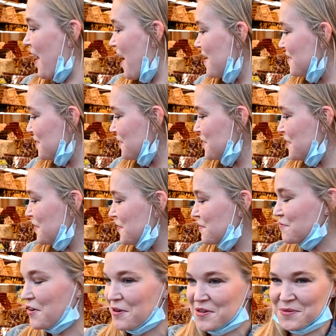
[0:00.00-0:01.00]
hazelnut,
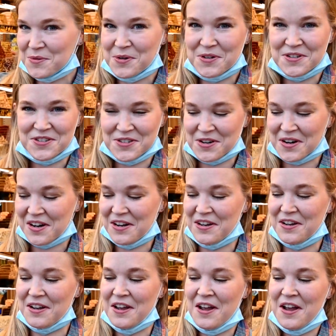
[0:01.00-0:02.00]
rosewater
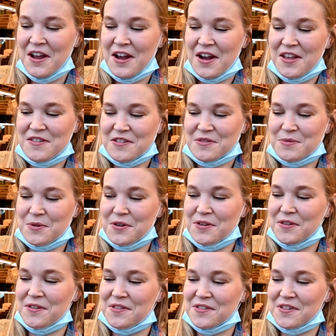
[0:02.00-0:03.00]
chocolate, and this
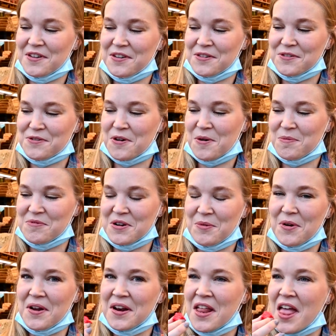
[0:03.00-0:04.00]
one's a strawberry
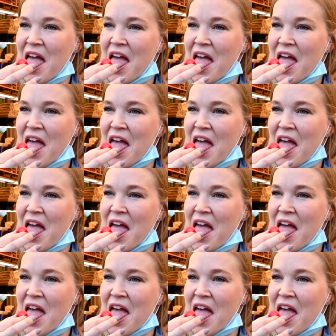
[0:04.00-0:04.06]
one.